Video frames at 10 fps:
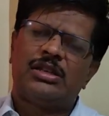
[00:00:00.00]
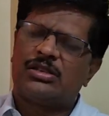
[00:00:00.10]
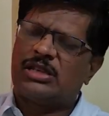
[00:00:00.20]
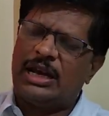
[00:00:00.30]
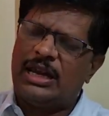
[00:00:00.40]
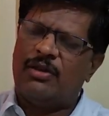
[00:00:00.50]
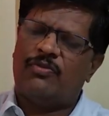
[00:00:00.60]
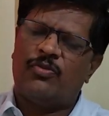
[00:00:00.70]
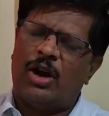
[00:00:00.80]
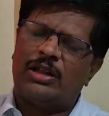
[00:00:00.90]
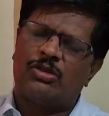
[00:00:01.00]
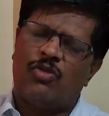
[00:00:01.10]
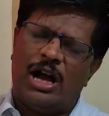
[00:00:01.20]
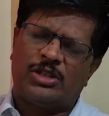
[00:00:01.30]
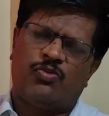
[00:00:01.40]
Study,
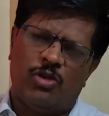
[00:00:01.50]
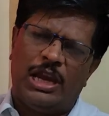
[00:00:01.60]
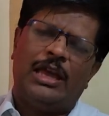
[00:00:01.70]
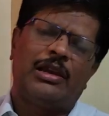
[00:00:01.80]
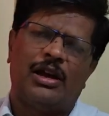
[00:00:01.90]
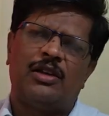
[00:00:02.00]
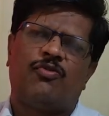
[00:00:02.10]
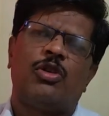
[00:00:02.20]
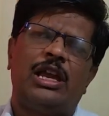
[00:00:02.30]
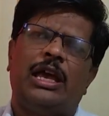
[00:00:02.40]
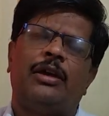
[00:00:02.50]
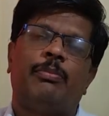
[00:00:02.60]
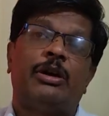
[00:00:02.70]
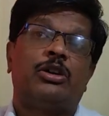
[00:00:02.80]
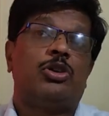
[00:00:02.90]
watch fully, learn
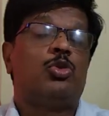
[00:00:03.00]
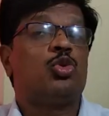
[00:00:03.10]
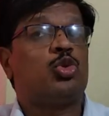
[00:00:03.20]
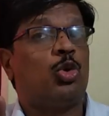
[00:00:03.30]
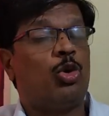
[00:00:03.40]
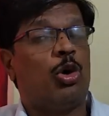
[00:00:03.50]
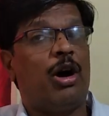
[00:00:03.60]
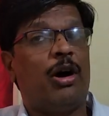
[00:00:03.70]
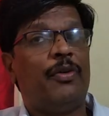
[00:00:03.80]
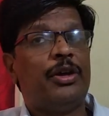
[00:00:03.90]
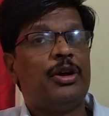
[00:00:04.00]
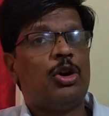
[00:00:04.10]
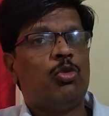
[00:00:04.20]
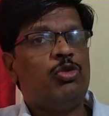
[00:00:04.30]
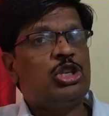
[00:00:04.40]
fully. But you should know
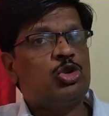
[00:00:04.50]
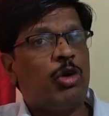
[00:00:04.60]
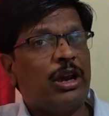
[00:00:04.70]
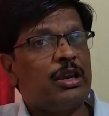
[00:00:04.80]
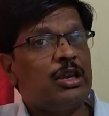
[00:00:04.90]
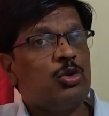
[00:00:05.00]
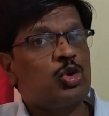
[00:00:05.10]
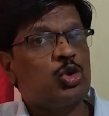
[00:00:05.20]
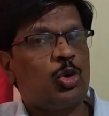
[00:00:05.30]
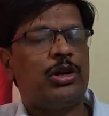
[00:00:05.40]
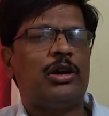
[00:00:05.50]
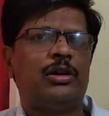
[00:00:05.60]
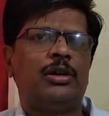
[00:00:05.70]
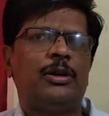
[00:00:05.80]
which one you should,